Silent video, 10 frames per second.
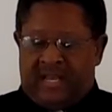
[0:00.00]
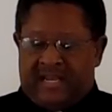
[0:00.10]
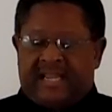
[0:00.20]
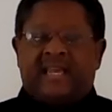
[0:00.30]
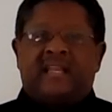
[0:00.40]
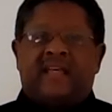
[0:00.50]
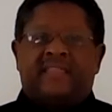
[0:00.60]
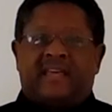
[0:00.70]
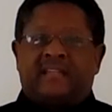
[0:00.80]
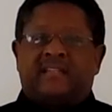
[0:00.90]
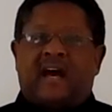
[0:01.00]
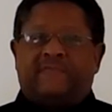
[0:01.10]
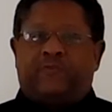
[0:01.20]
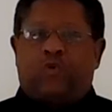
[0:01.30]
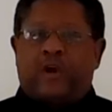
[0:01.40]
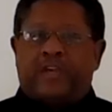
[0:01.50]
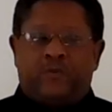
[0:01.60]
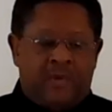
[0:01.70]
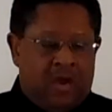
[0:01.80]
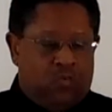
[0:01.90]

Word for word: Again, I thank God for you.